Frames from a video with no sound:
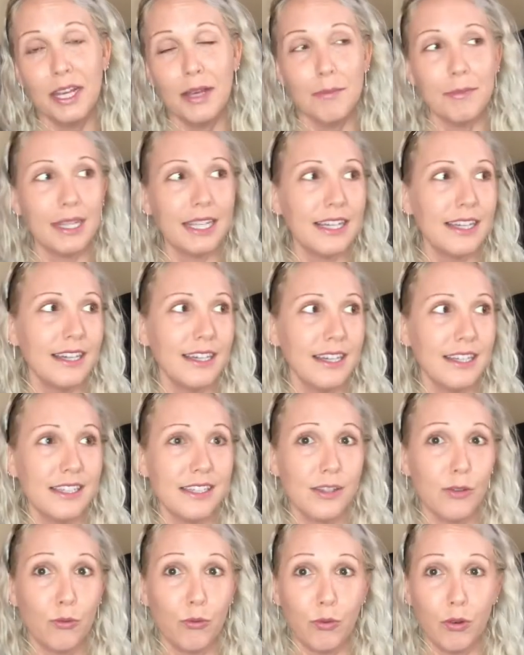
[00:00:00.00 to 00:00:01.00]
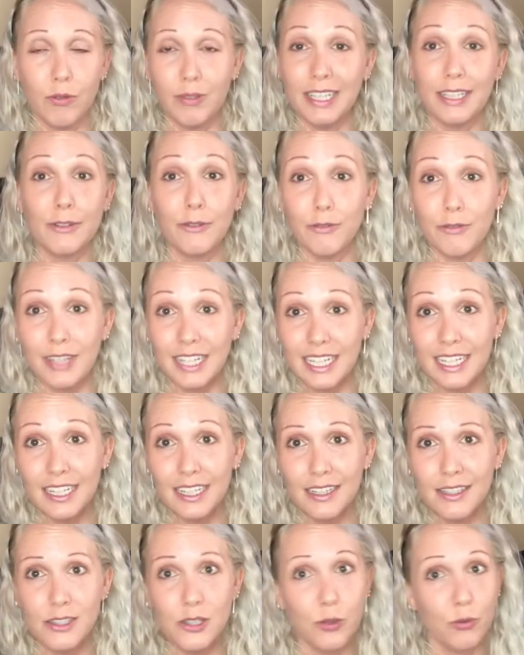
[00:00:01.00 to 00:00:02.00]
Because like
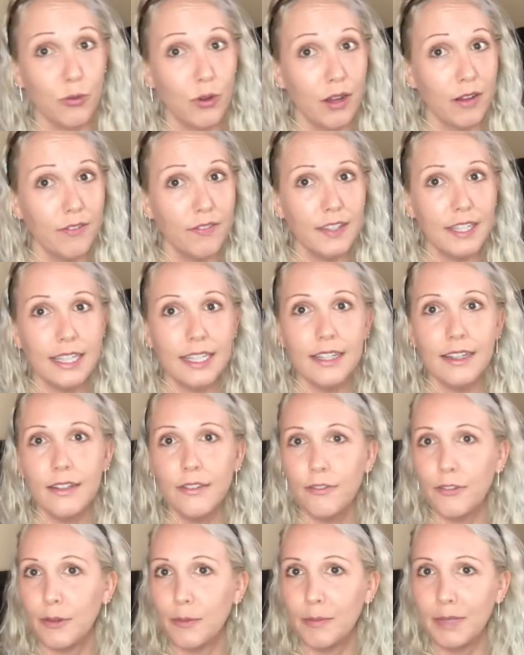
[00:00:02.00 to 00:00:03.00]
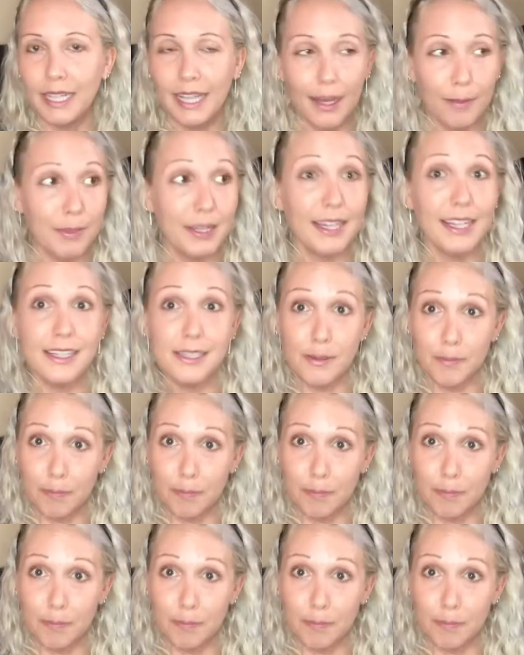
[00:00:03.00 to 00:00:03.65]
vegan to raw vegan, for me, I mean, that's a